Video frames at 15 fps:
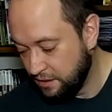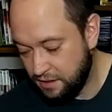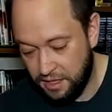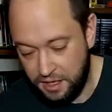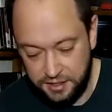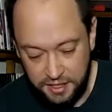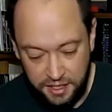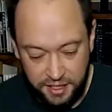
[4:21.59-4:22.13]

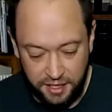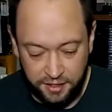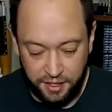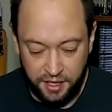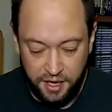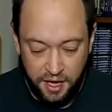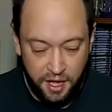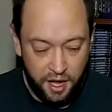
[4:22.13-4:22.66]
Toss that down
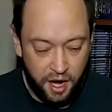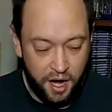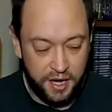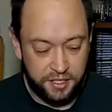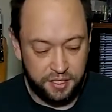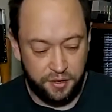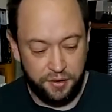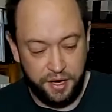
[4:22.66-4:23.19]
there.
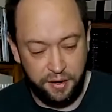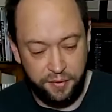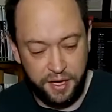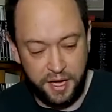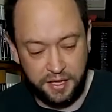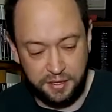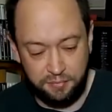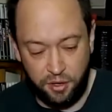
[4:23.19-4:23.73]
Alright, so here we
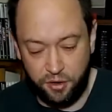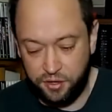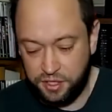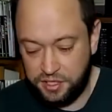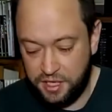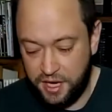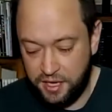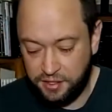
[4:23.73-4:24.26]
got the
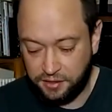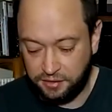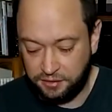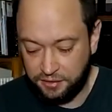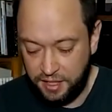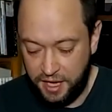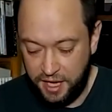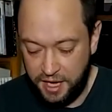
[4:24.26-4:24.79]

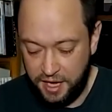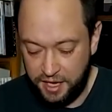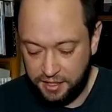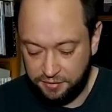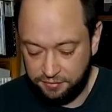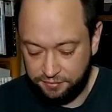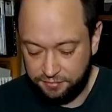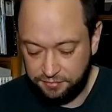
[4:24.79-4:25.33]
motorcycle.
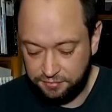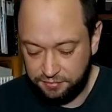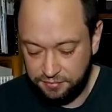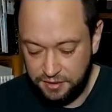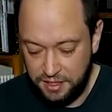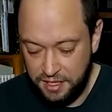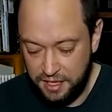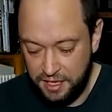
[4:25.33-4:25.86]
And,
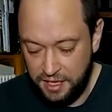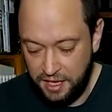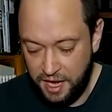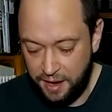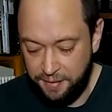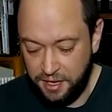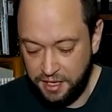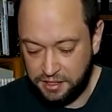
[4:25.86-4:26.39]

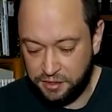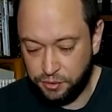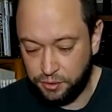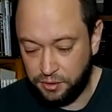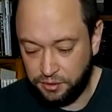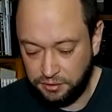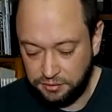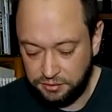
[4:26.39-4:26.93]
I mean, it's
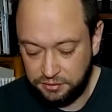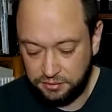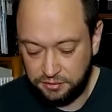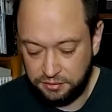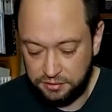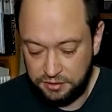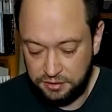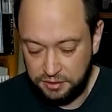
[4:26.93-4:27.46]
cool.
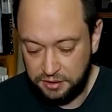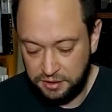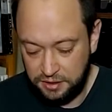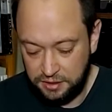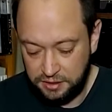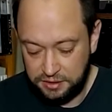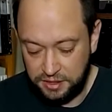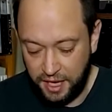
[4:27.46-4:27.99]

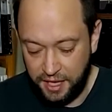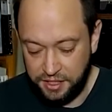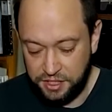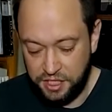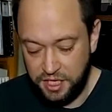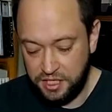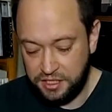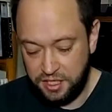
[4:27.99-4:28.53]
Kind of
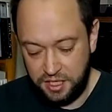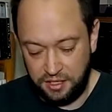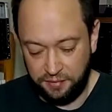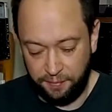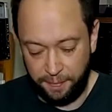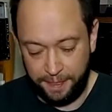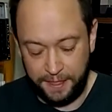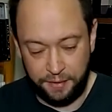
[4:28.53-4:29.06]

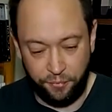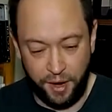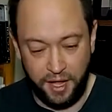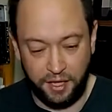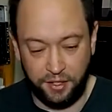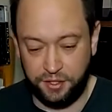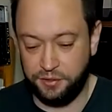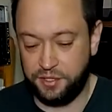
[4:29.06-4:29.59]
cheesy.
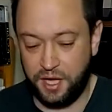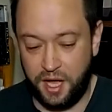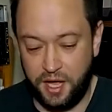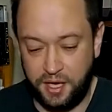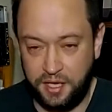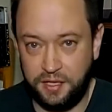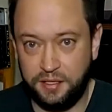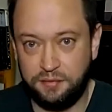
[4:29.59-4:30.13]

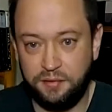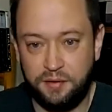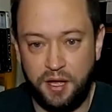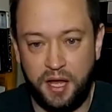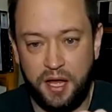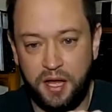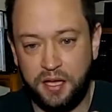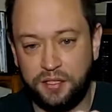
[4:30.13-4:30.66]
Weyland-Yutani
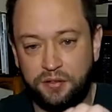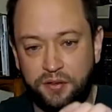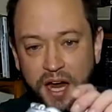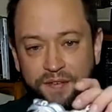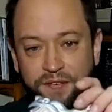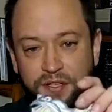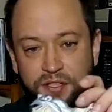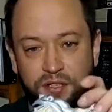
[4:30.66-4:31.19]

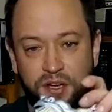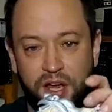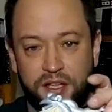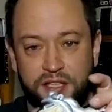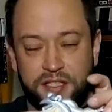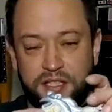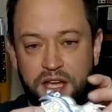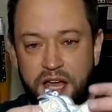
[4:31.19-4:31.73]
graphics are
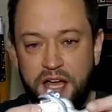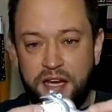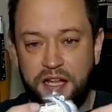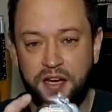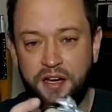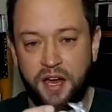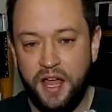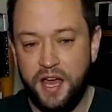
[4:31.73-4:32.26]
on the side
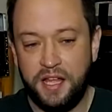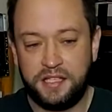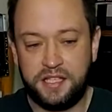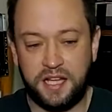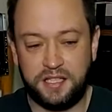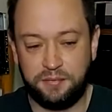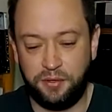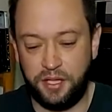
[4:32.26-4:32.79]
here. It's
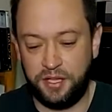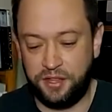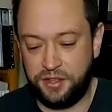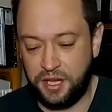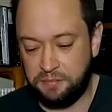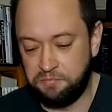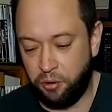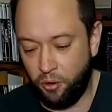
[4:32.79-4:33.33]
got some really
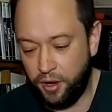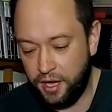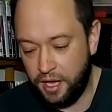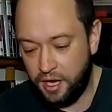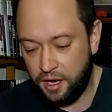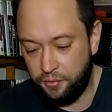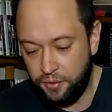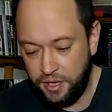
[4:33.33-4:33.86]
thick
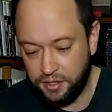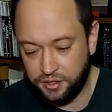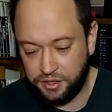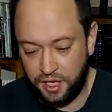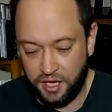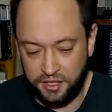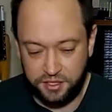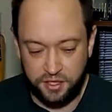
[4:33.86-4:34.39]
boy wheels
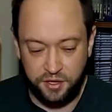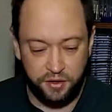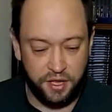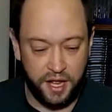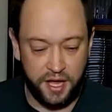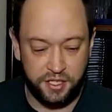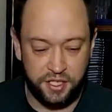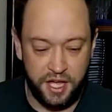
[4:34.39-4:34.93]
on it, so you
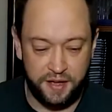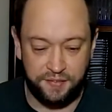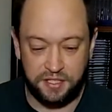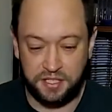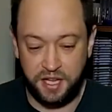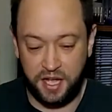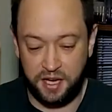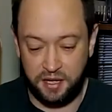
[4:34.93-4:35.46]
can actually have it
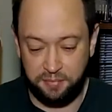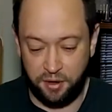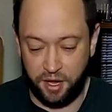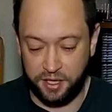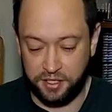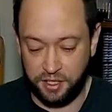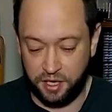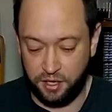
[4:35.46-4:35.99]
stand up
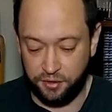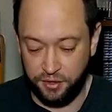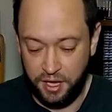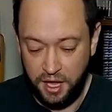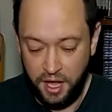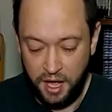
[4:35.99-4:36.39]
on its own.